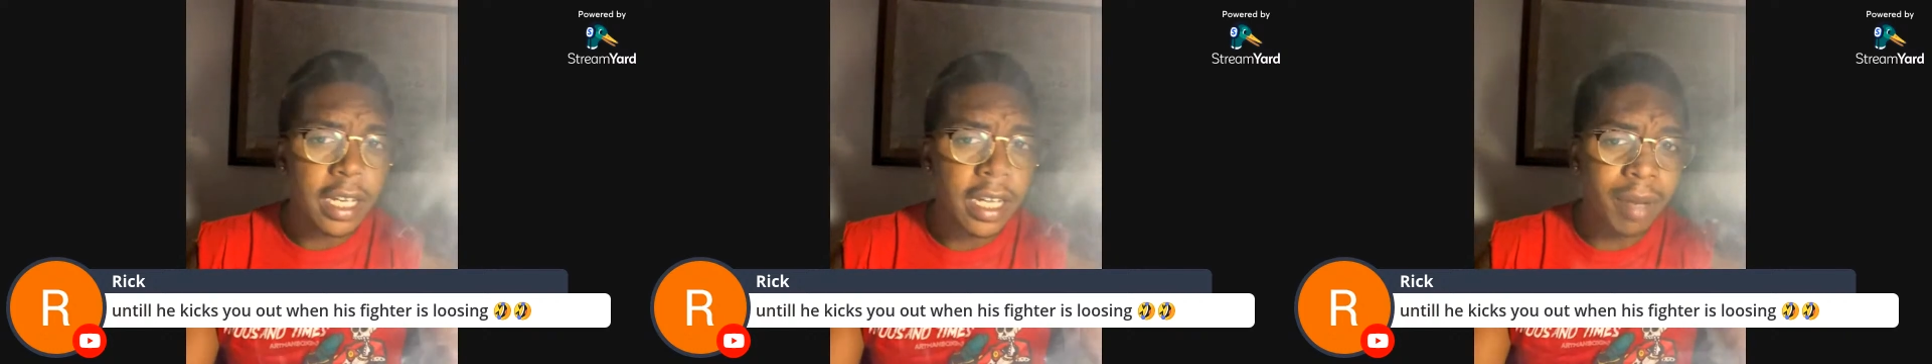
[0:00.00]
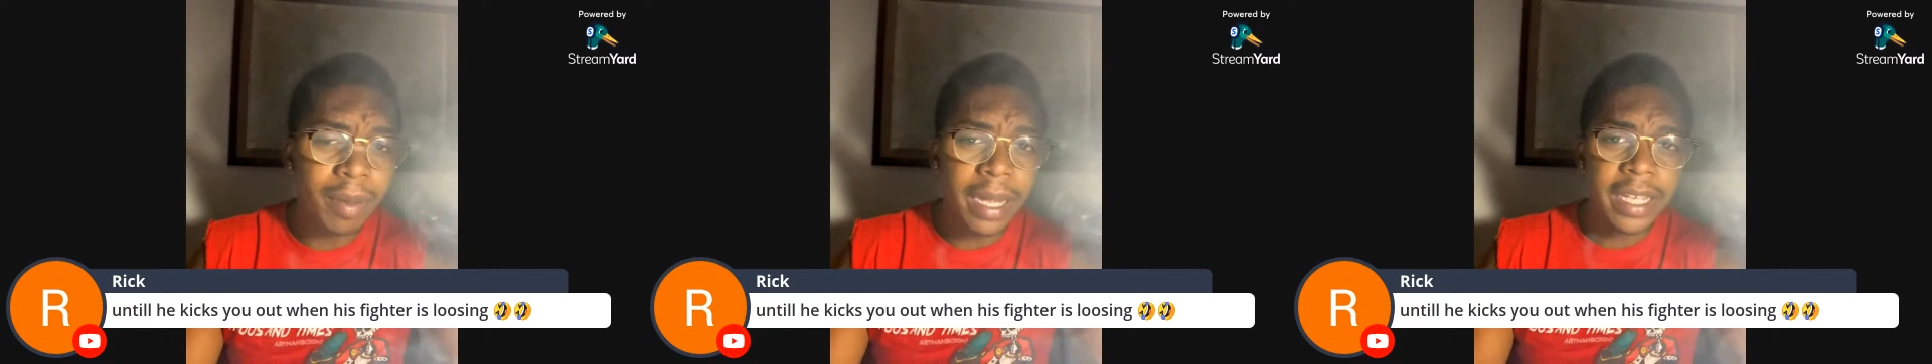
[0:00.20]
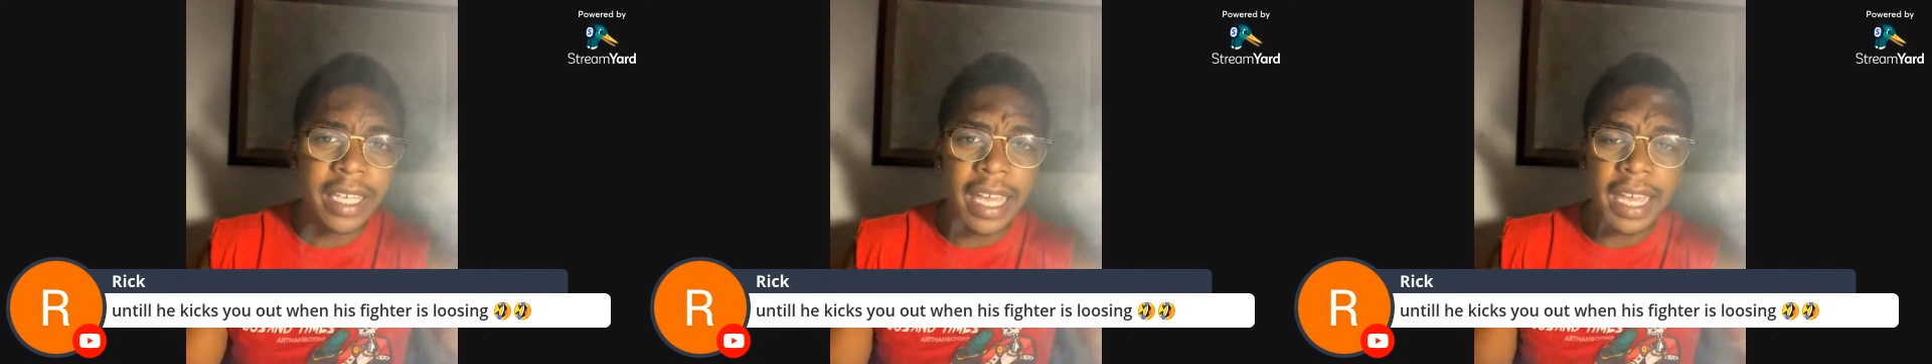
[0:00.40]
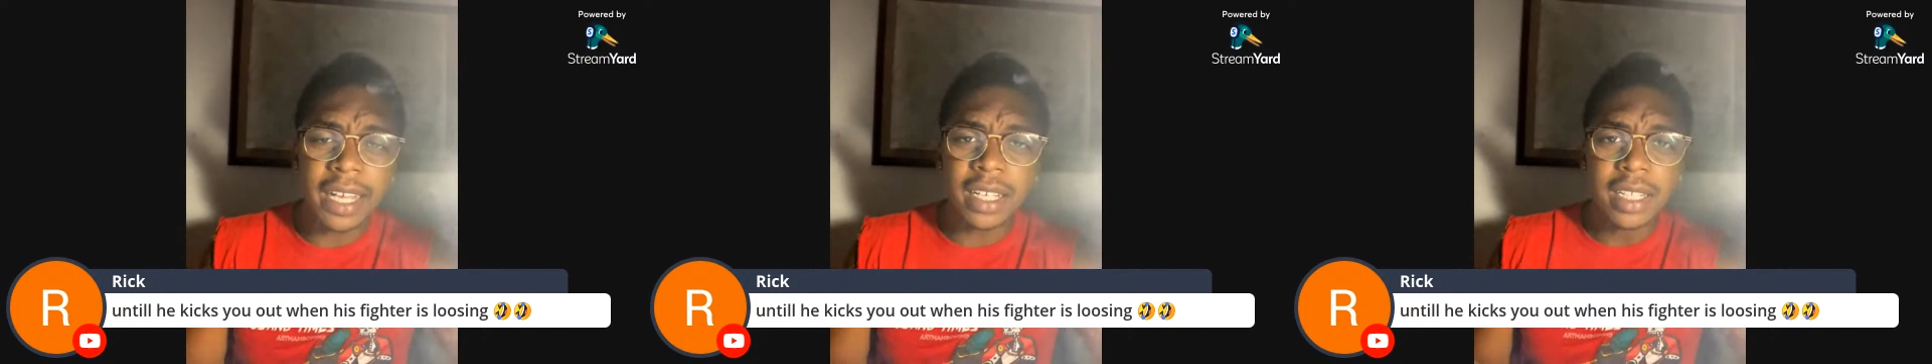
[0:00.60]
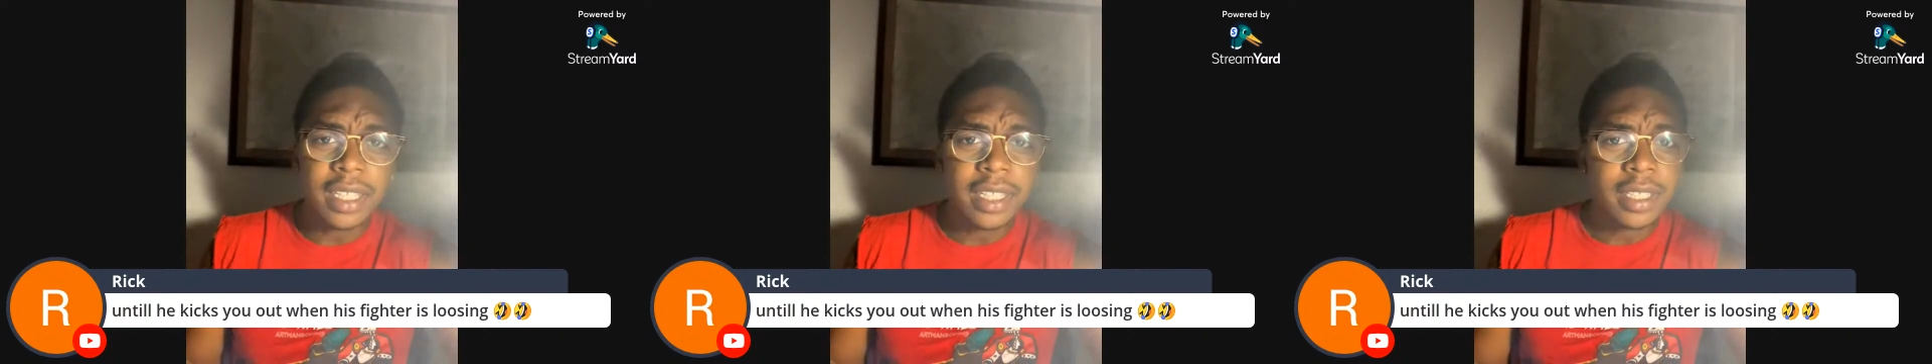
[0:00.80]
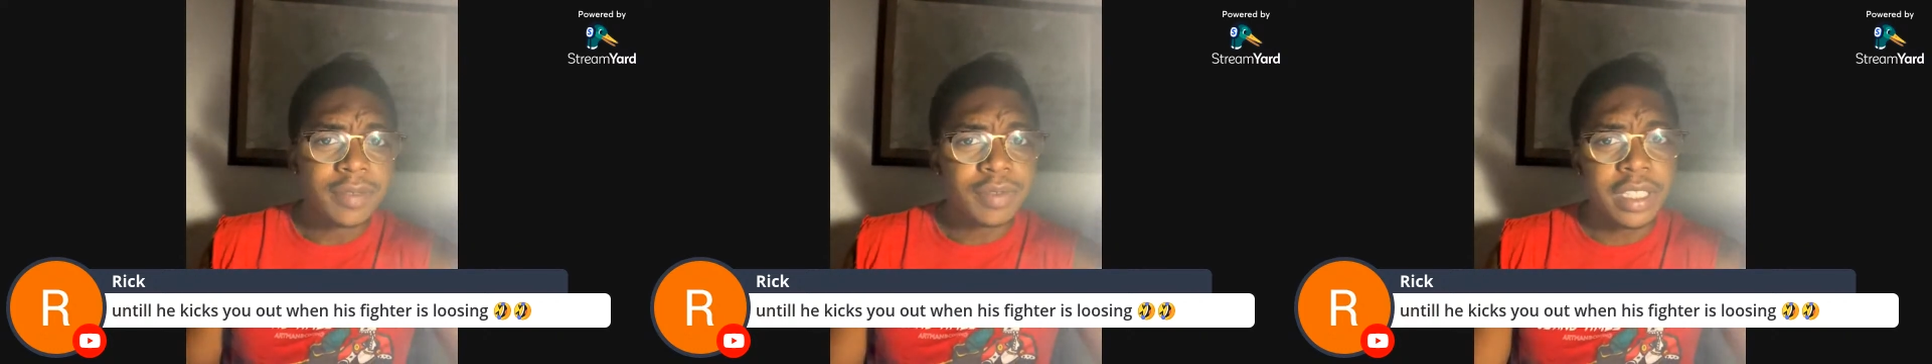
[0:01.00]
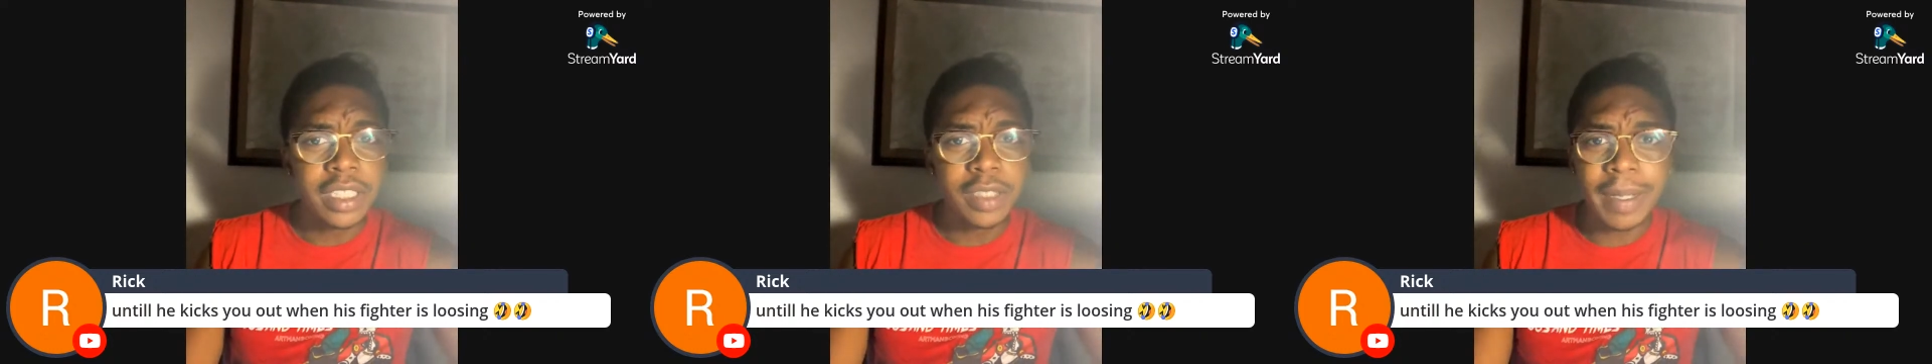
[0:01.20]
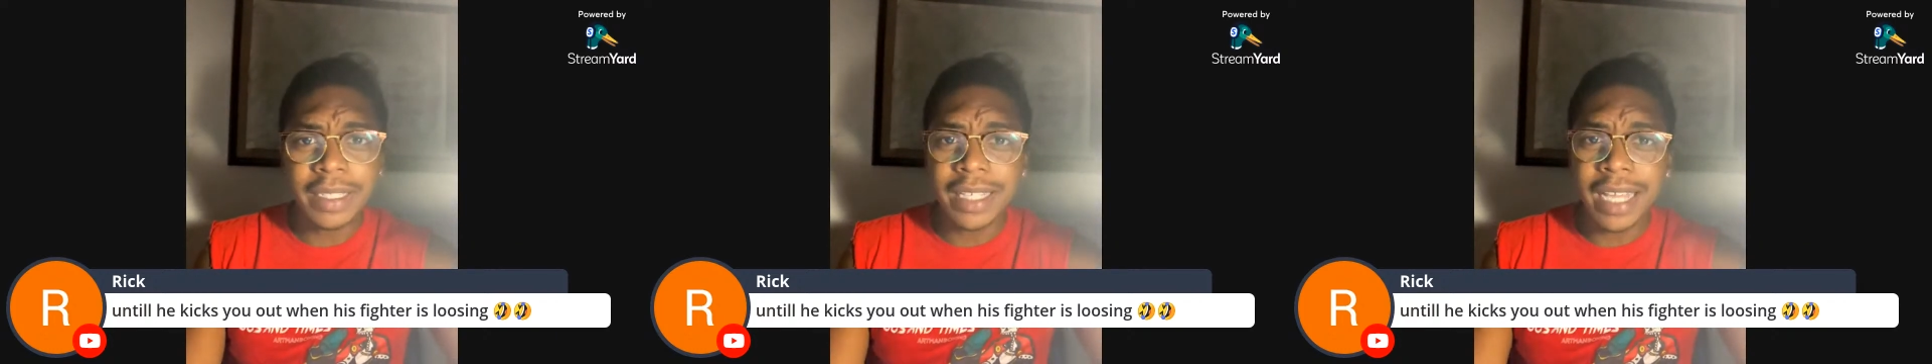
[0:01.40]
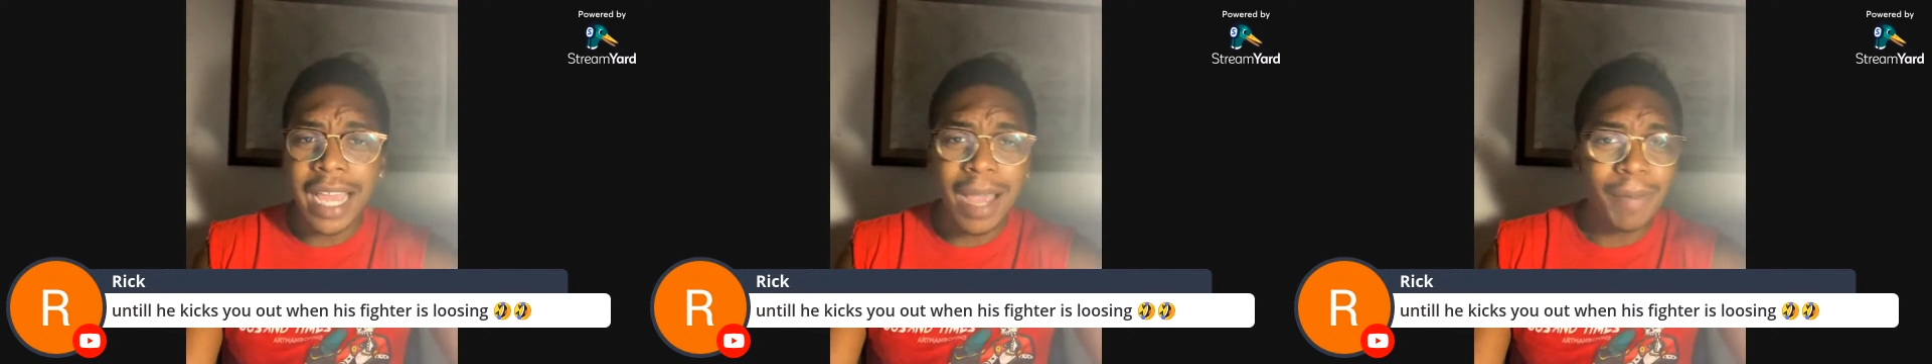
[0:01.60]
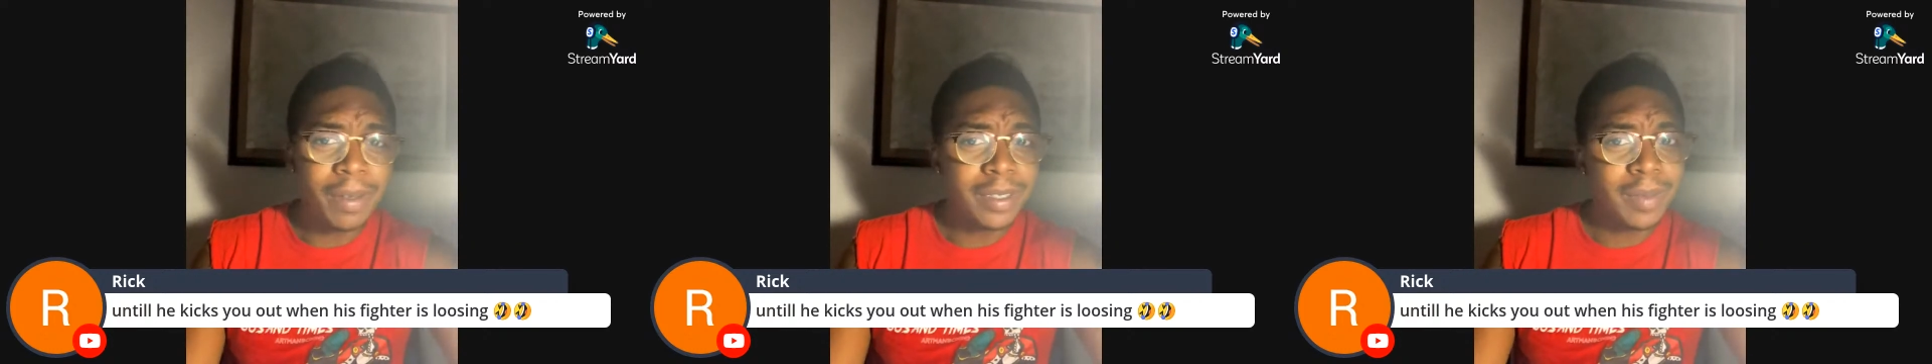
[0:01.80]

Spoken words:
And I'm like, yeah, it's about to happen.